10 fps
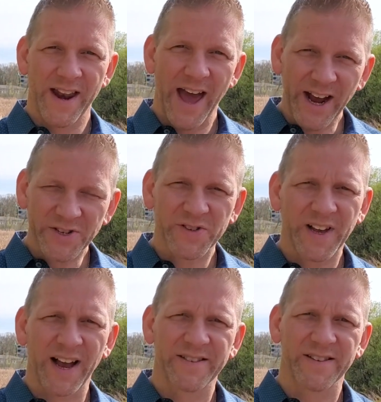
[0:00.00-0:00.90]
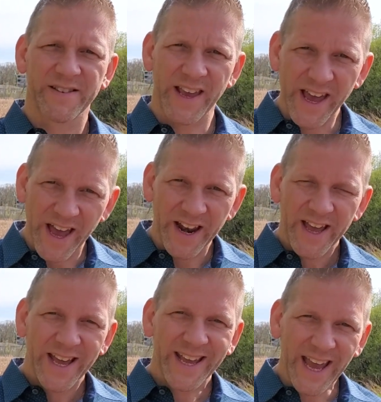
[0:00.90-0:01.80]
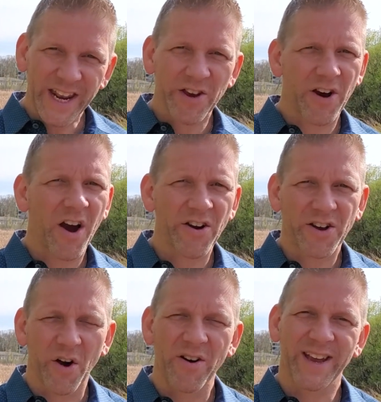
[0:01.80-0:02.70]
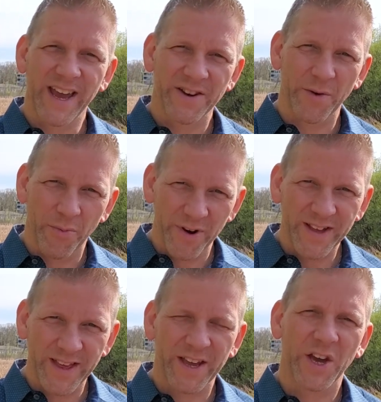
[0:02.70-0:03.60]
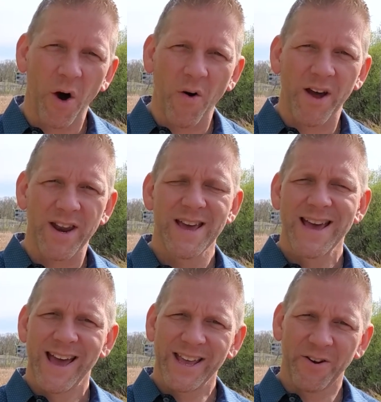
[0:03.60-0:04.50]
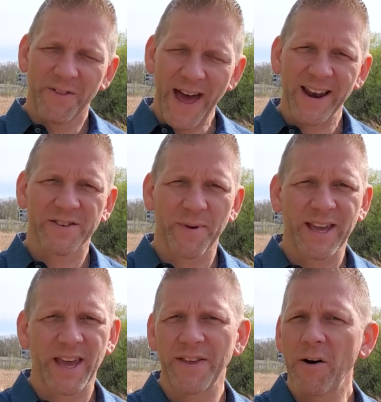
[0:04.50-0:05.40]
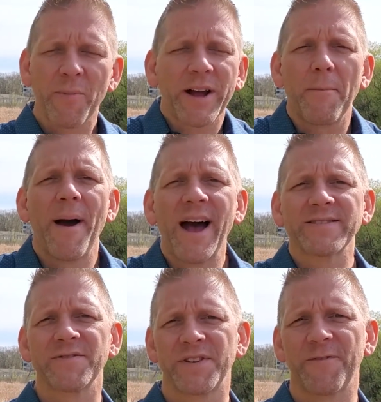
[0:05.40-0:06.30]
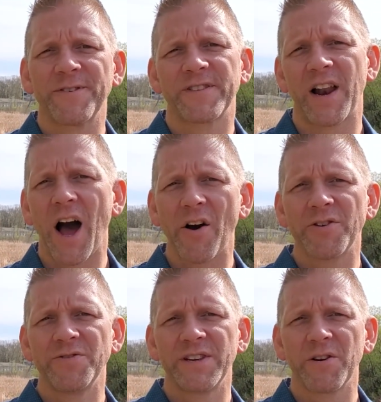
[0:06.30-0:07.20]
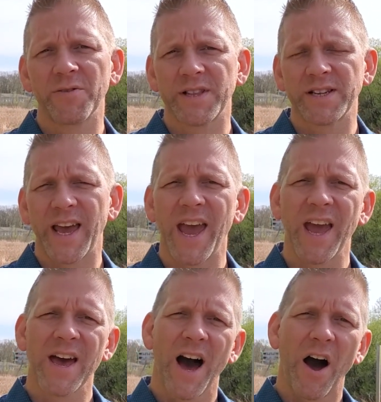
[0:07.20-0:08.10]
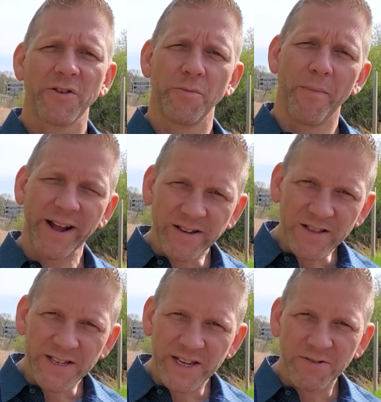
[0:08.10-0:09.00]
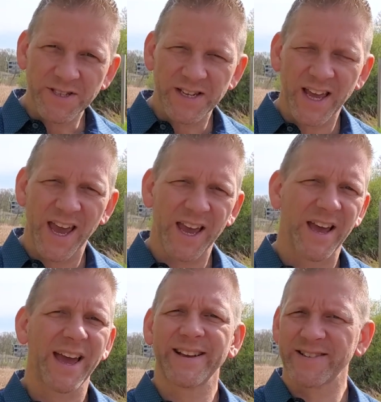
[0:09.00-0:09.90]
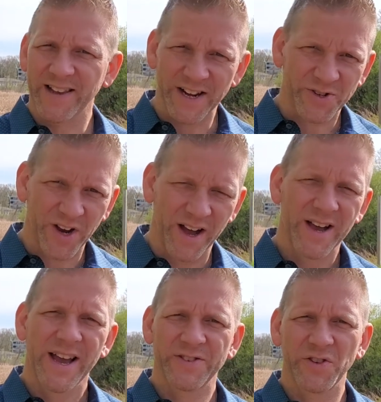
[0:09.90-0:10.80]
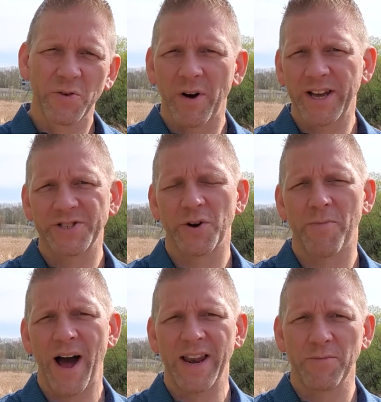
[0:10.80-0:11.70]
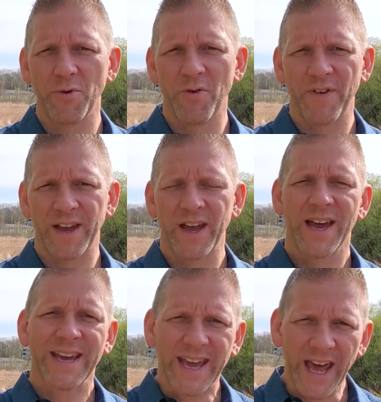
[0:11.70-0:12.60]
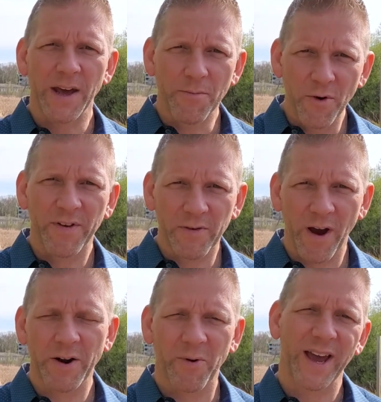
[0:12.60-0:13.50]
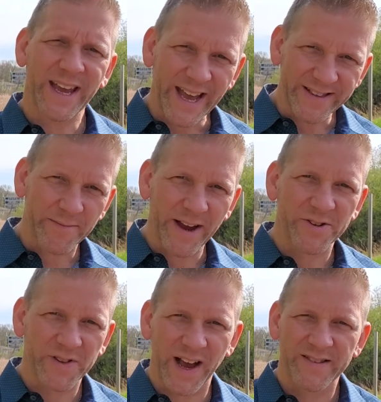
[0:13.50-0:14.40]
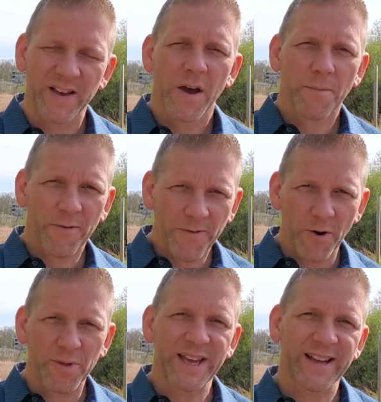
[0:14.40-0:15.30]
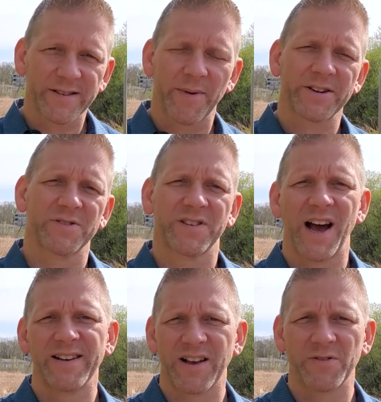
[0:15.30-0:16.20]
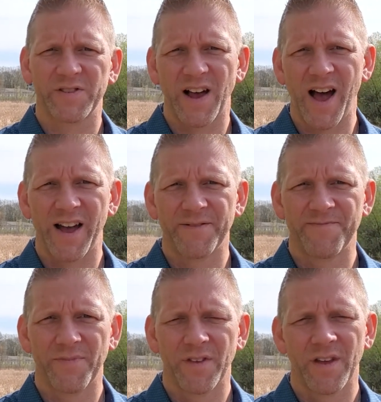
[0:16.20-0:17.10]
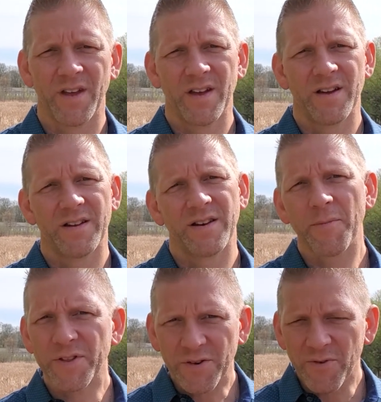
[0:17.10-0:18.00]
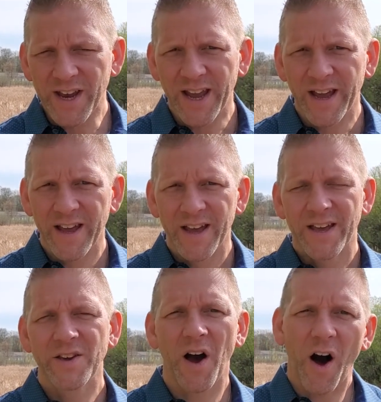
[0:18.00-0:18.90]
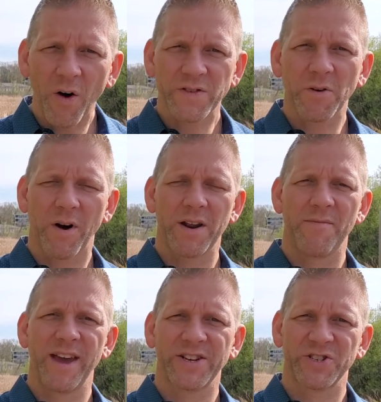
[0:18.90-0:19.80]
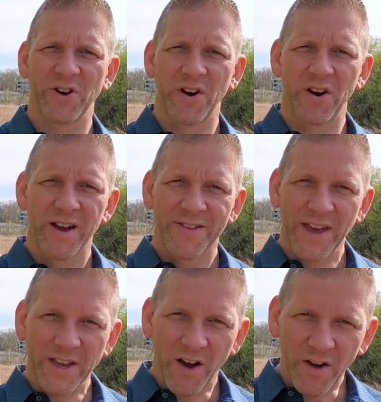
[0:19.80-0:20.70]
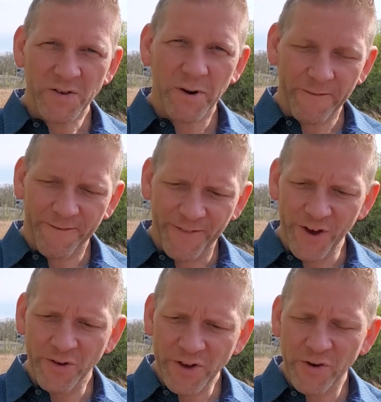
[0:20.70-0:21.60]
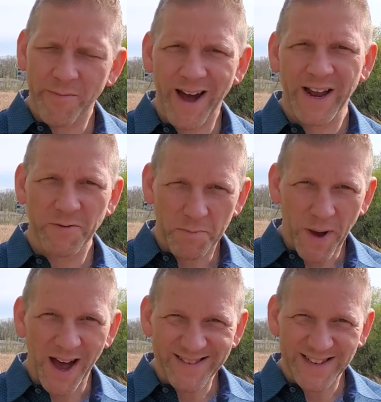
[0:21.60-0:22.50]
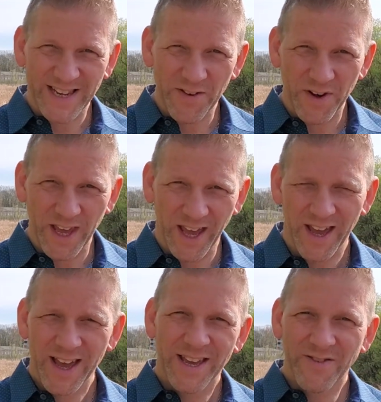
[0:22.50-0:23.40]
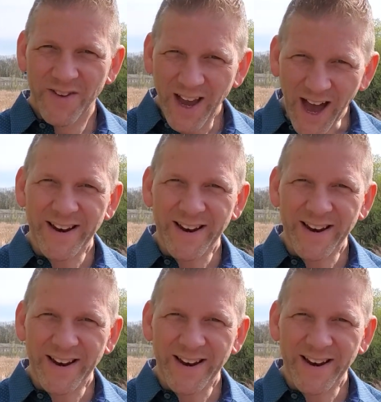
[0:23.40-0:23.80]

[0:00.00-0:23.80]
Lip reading: exercise is it. Getting your heart going, getting your breathing going, you know, that will make a massive difference in how you deal with the day, how you mentally deal with the day, etc. And so you want to get your body moving, get it moving right away, get some exercise, preferably get some exercise outside. Number three, you also want to make sure that you also want to fill your mind with positivity. You got to